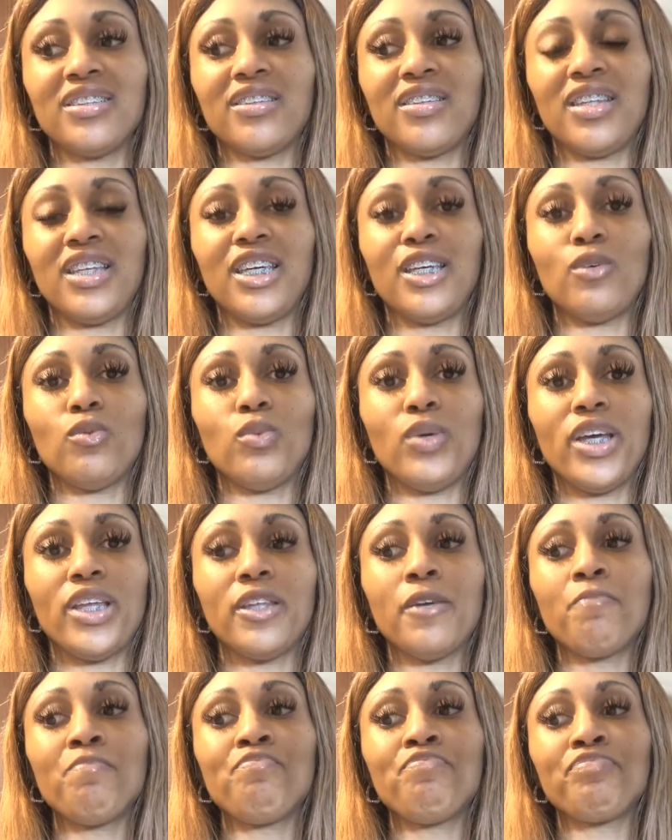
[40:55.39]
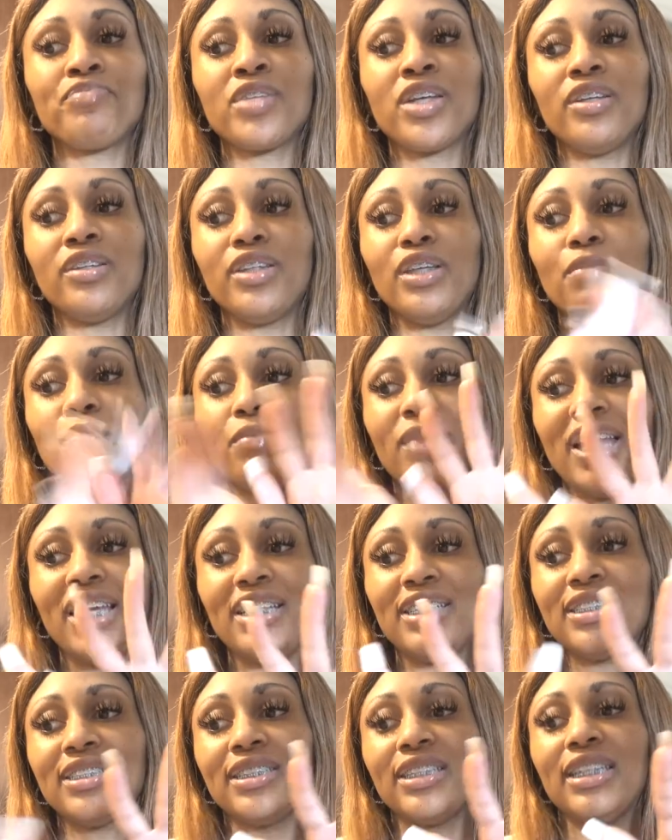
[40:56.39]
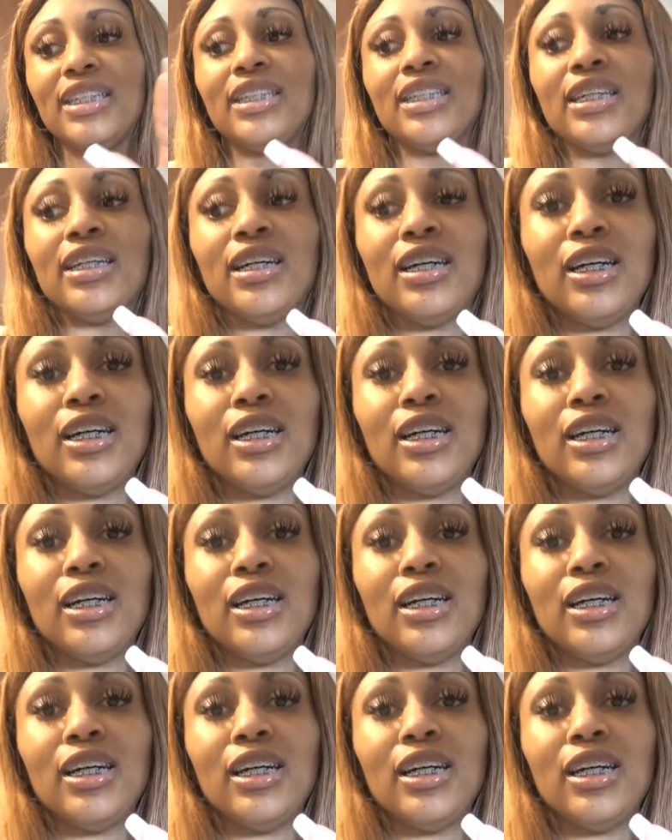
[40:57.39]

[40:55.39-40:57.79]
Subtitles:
thing with the Maison,